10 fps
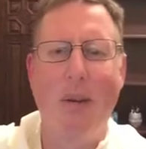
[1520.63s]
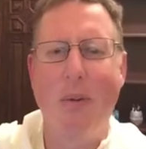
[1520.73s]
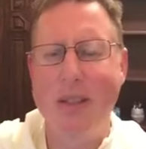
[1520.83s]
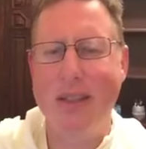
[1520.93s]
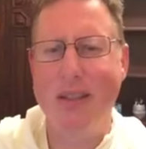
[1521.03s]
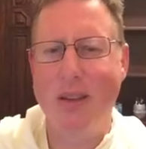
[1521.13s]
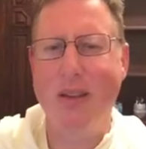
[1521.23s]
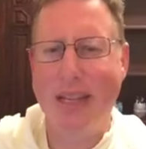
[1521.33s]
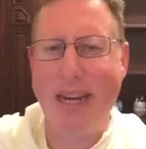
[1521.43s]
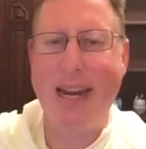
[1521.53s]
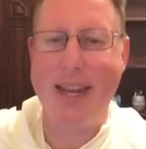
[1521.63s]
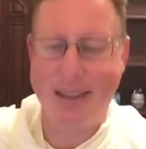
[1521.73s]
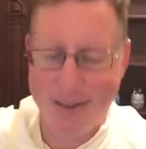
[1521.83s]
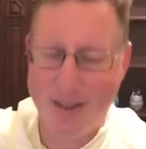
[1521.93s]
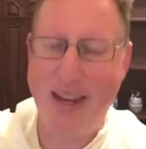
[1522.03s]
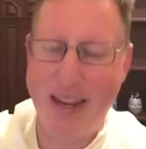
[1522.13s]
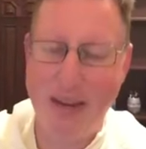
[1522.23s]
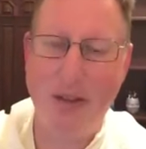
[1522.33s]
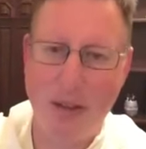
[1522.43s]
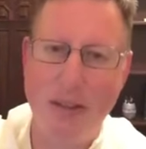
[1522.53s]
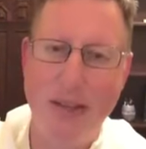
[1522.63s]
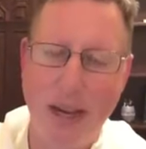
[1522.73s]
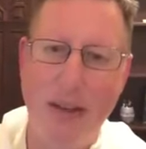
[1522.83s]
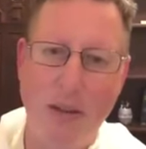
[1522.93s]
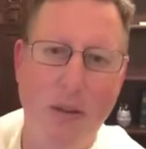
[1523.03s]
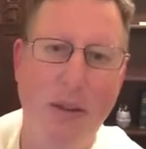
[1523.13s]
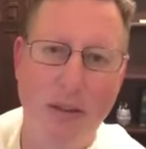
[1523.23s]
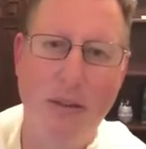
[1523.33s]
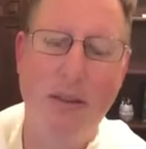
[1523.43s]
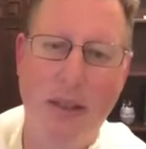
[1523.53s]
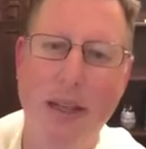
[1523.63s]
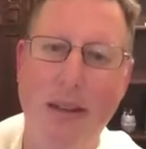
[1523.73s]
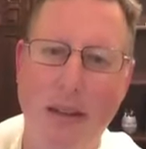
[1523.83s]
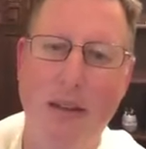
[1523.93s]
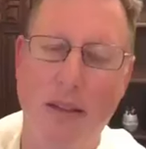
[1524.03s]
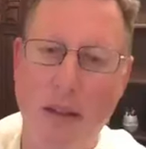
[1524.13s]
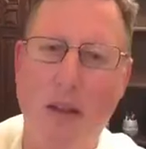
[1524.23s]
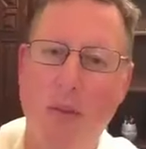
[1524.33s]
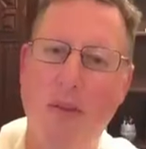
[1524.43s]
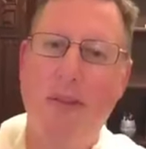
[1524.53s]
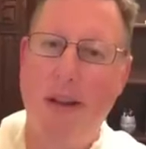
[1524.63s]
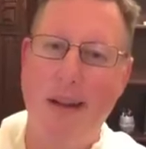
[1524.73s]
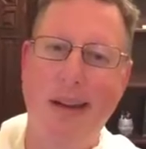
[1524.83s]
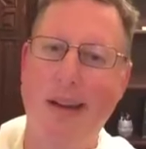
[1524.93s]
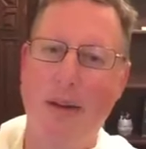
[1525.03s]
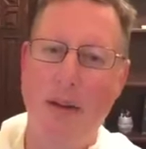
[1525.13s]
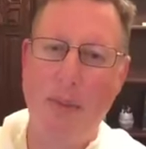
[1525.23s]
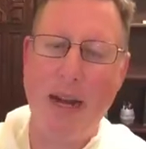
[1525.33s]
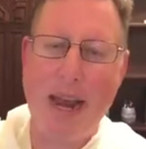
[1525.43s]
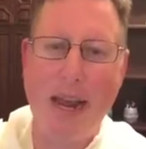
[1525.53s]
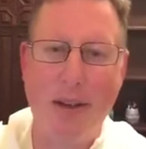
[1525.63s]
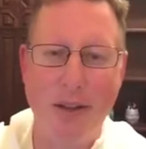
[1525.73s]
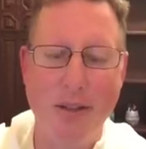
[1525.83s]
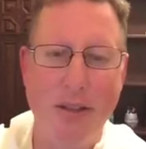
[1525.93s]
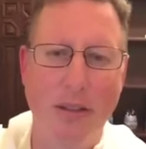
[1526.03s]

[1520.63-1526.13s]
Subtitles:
What's this all getting at? Okay, I know you're saying, well, get up, move along. I know it about anchors.